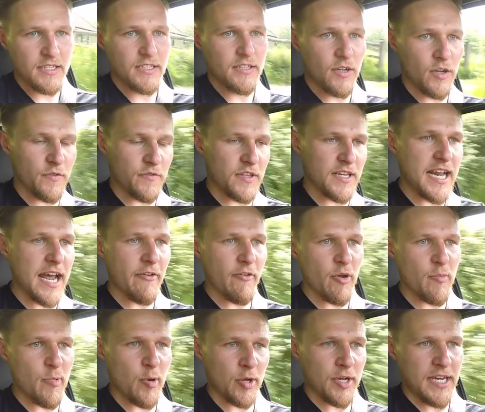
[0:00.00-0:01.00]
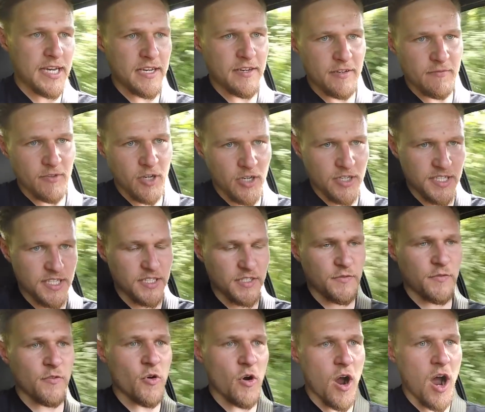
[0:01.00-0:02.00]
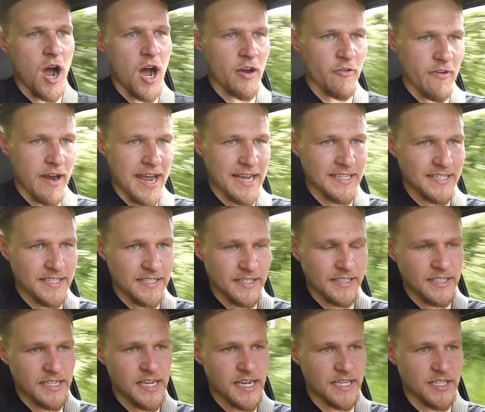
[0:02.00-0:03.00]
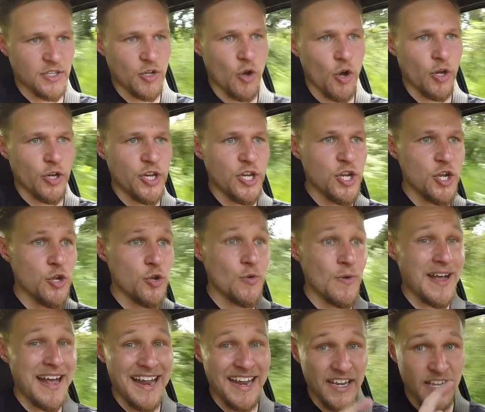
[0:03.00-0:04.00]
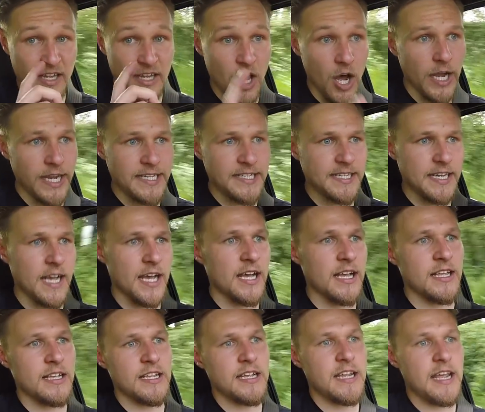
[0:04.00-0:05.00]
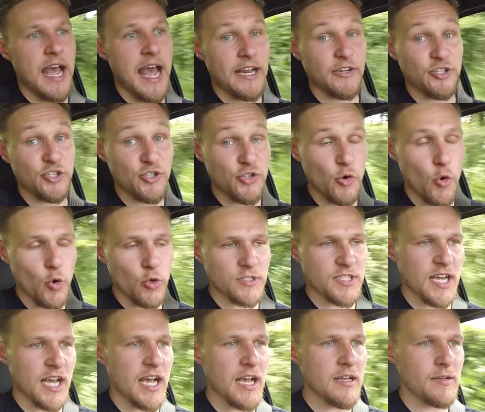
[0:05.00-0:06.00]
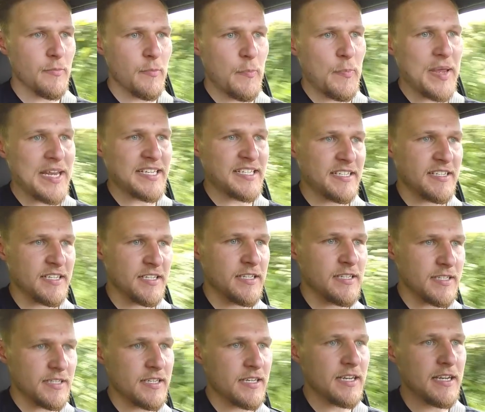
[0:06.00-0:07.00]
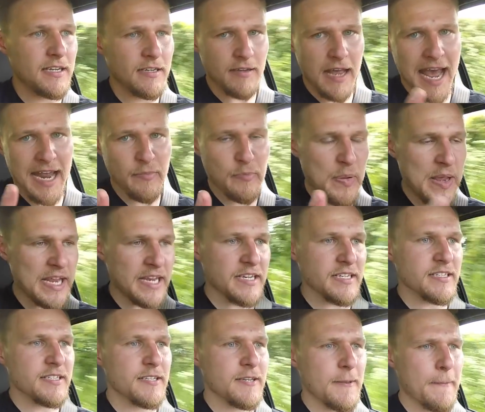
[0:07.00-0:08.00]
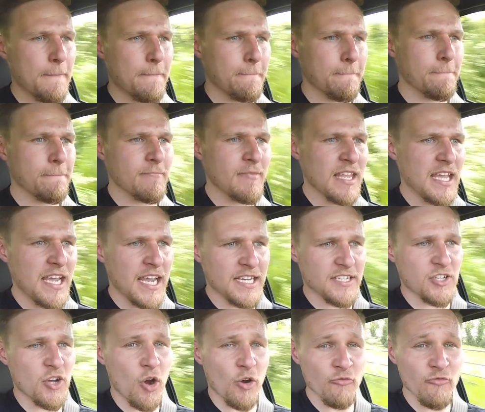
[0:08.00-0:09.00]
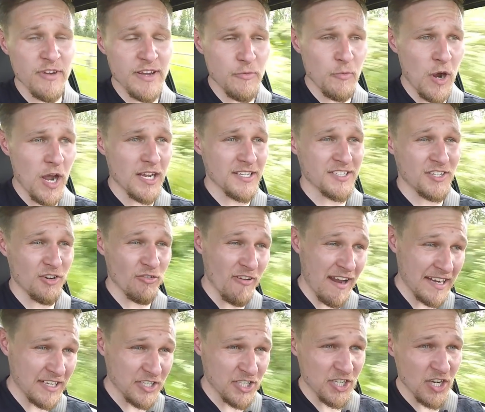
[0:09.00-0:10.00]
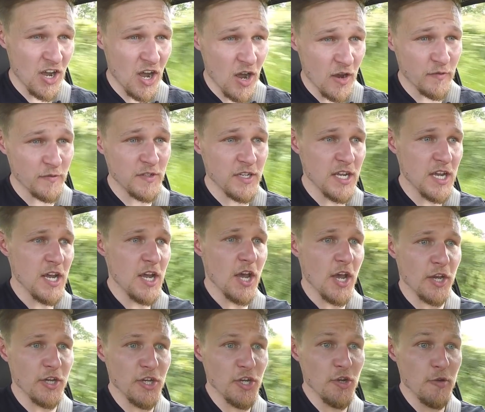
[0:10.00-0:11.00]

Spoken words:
of the narrow-bodied 964 RS. It's got new, lighter and shorter pistons and pins. It's got a reworked crankshaft, a new